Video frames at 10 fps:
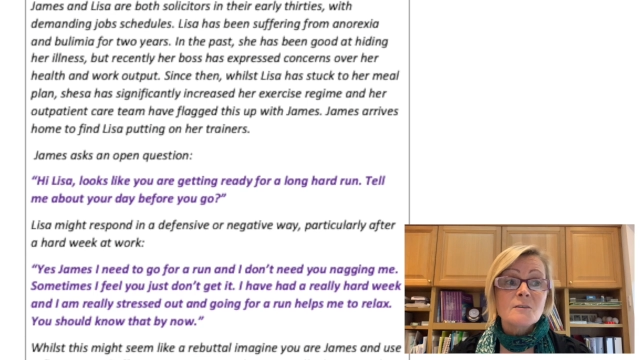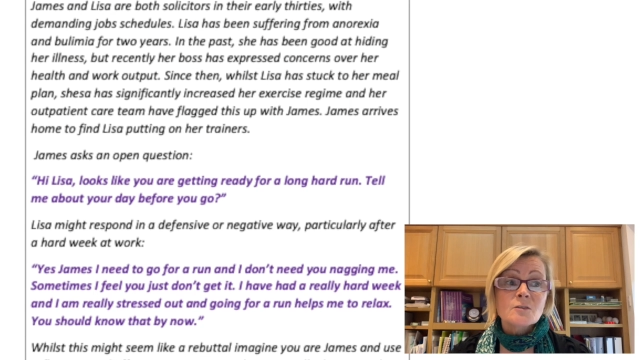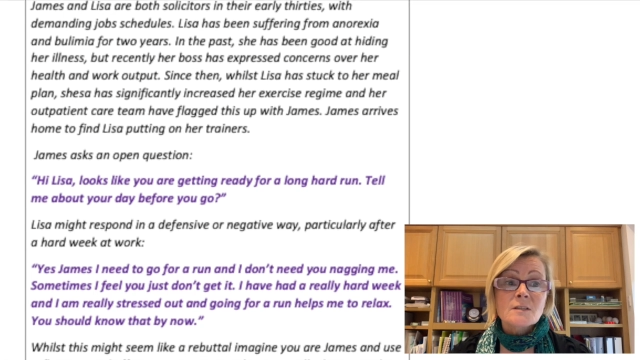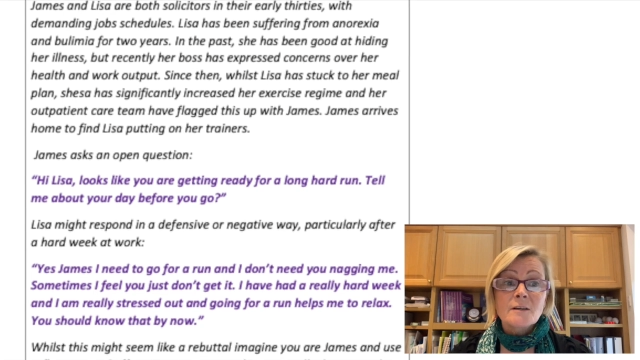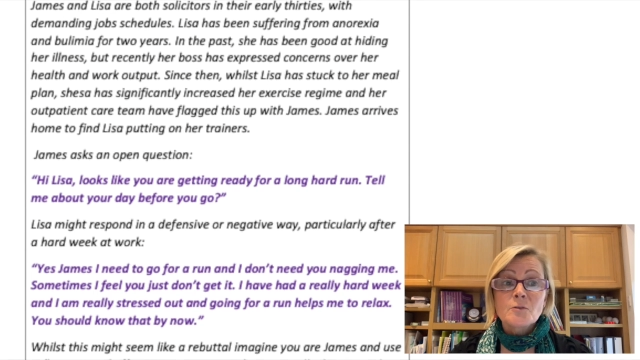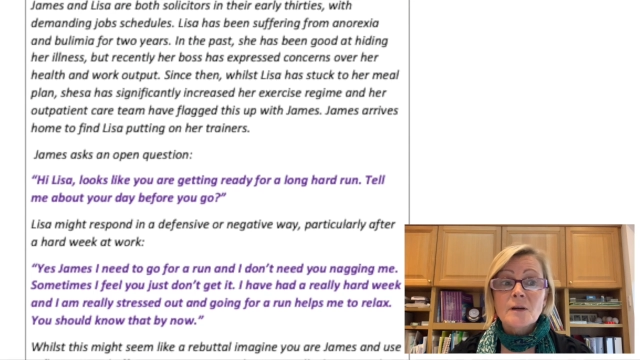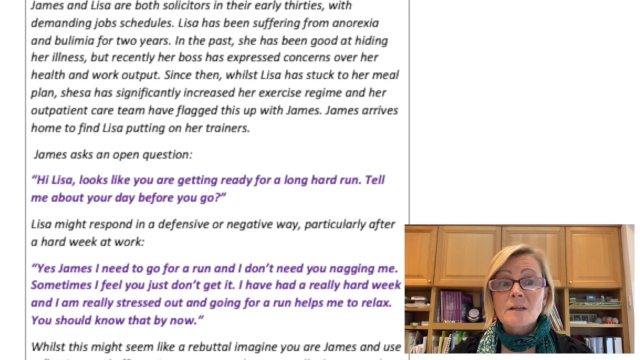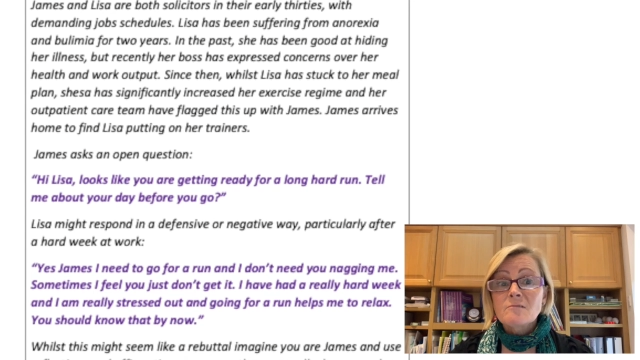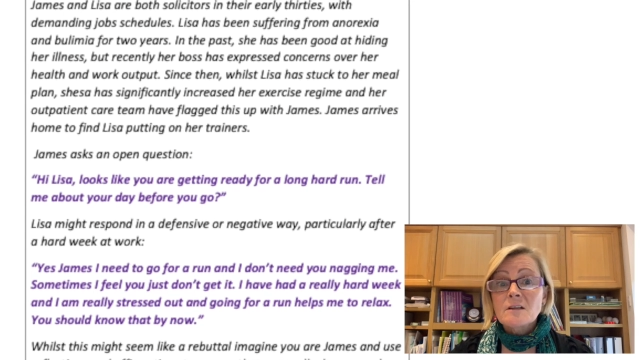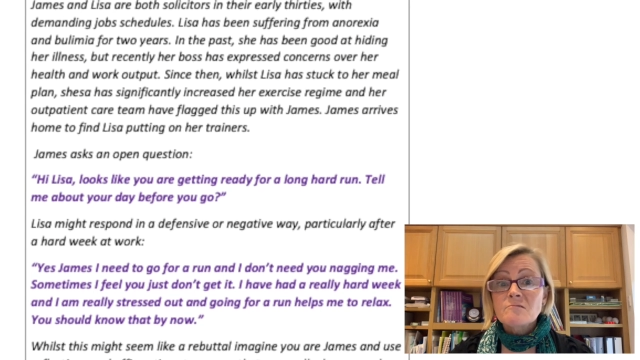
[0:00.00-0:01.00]
looks like you're
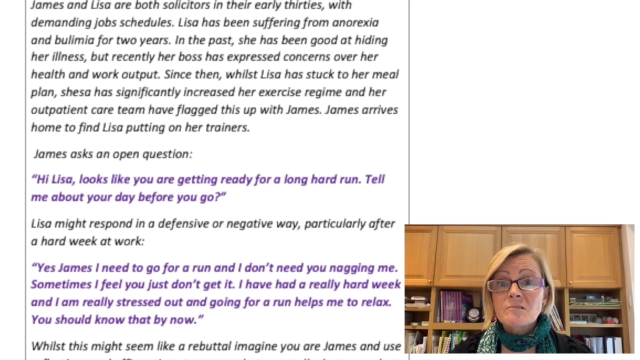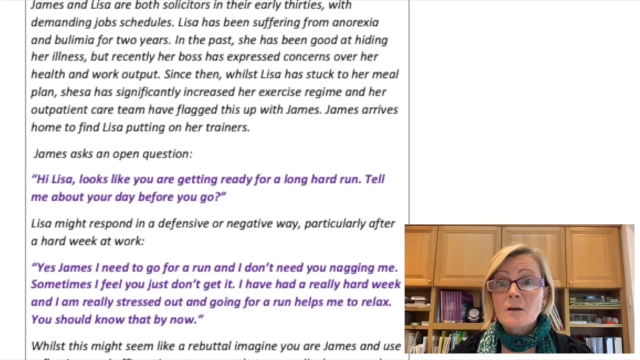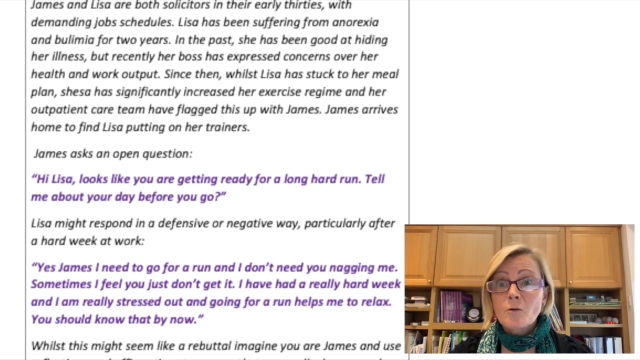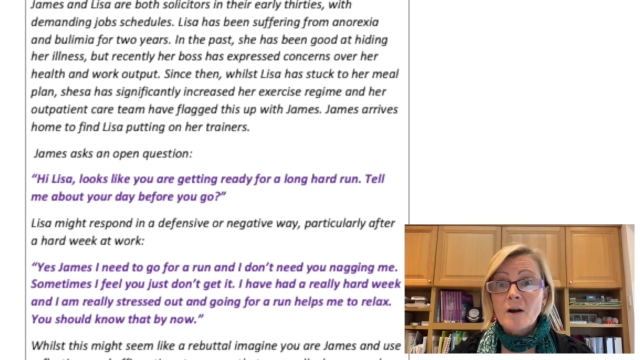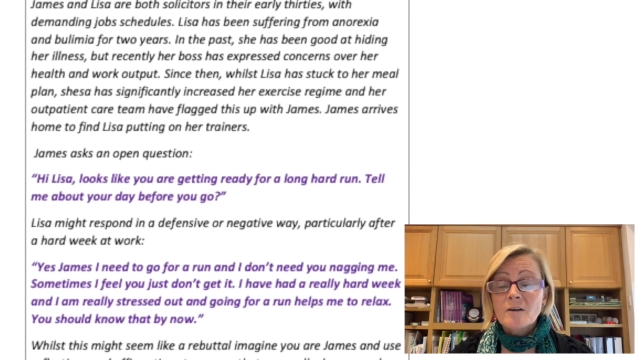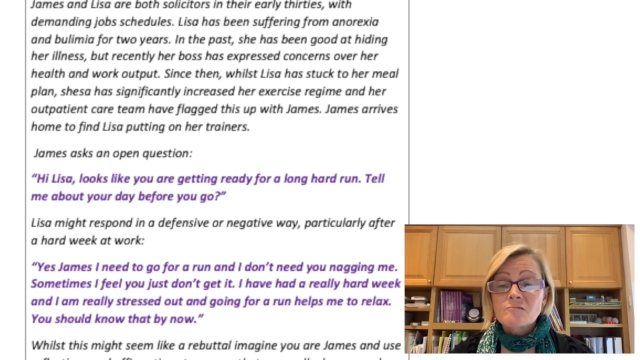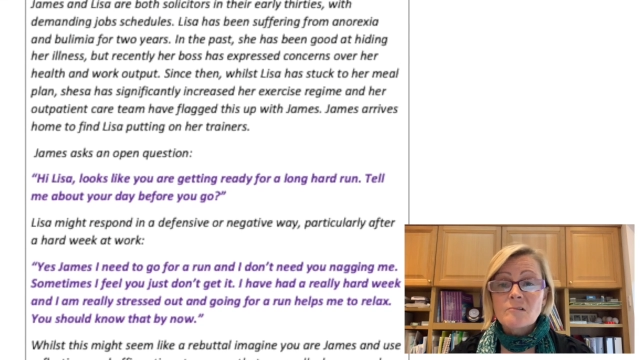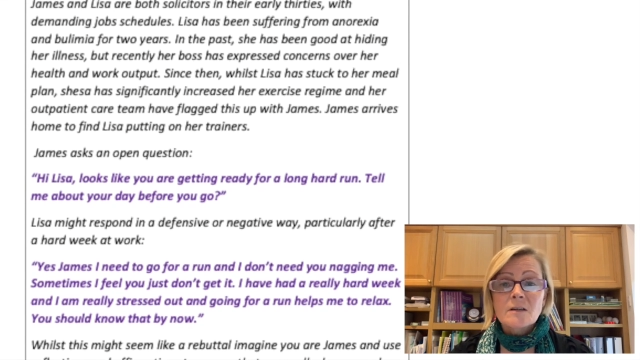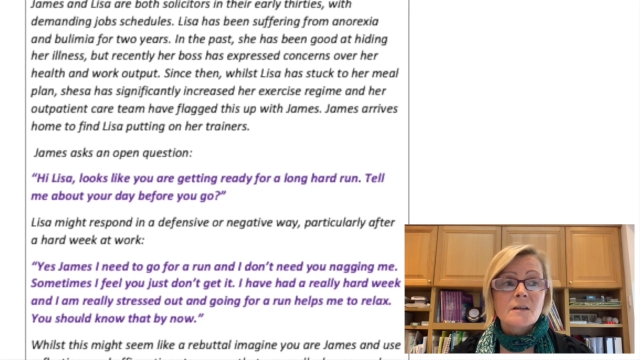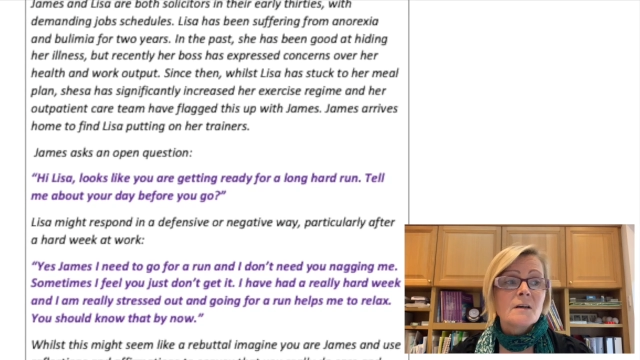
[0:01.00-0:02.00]
getting ready for a long hard
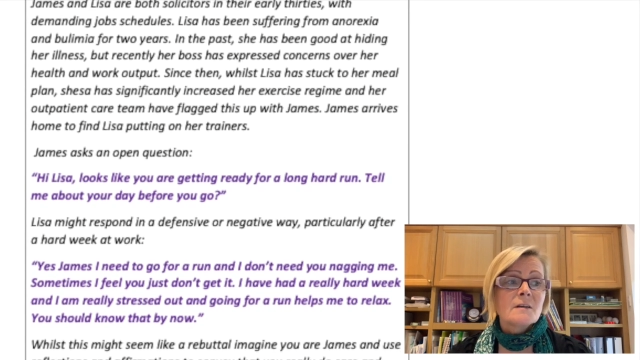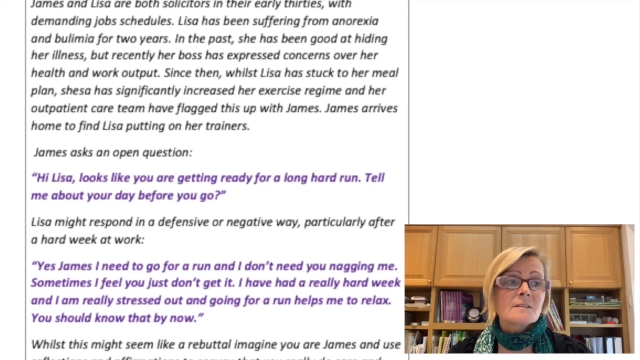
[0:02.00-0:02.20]
run,